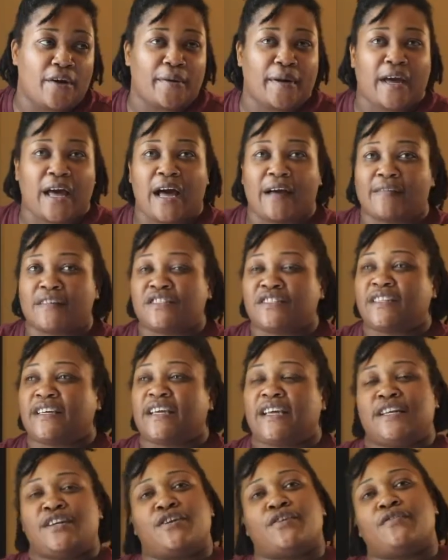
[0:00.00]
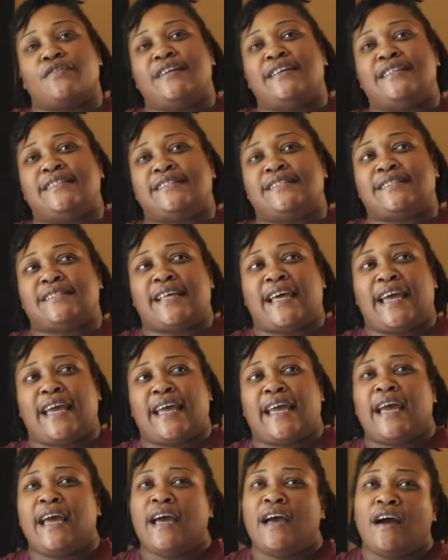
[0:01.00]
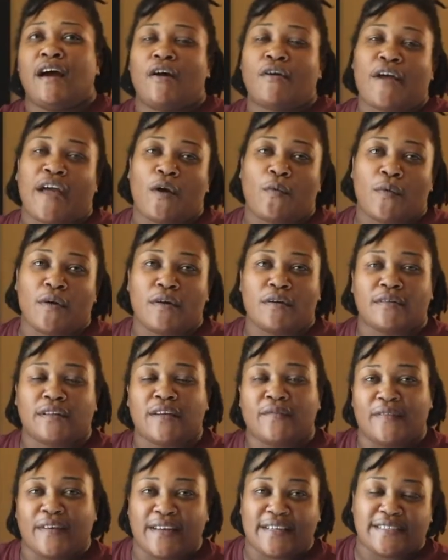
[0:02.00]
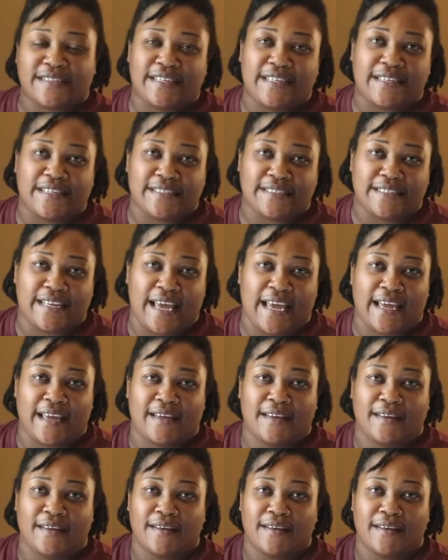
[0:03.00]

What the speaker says: go to college and get degrees to say, okay, we're going to live an extended stay.